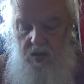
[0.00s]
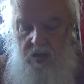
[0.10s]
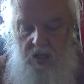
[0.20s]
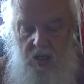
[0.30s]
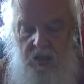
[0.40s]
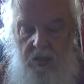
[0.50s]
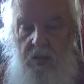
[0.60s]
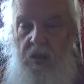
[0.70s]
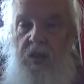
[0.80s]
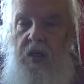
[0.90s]
I
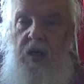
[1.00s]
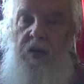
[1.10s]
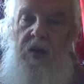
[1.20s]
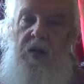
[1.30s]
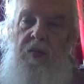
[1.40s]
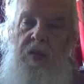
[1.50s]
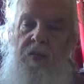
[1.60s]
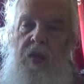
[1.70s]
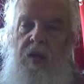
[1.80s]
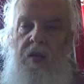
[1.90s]
enjoyed it. I thought it was
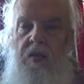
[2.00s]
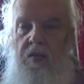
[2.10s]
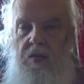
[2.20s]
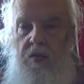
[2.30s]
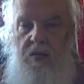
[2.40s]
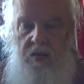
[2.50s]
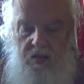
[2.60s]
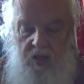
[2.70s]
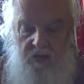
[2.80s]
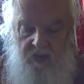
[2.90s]
fine on
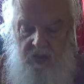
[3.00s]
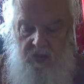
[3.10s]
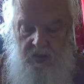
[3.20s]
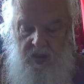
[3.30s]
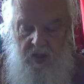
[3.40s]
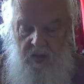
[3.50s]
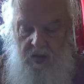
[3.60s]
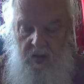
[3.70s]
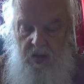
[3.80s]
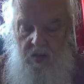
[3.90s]
Netflix.
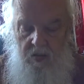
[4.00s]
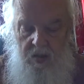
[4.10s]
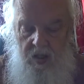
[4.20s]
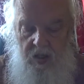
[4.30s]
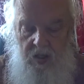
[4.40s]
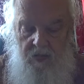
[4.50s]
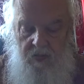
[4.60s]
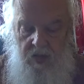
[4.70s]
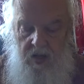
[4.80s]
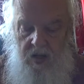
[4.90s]
What did I give
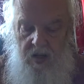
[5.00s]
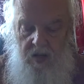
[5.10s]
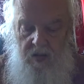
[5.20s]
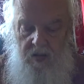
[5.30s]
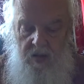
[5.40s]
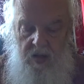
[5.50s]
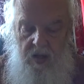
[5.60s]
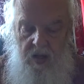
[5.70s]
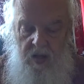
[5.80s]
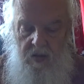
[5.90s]

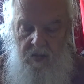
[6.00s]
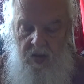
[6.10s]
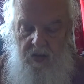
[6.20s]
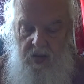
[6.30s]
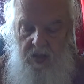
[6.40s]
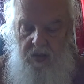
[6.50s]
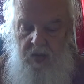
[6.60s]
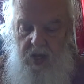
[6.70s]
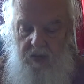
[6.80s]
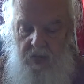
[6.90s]
McRaney's
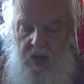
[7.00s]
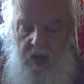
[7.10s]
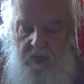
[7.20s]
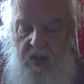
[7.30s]
Black Bottom?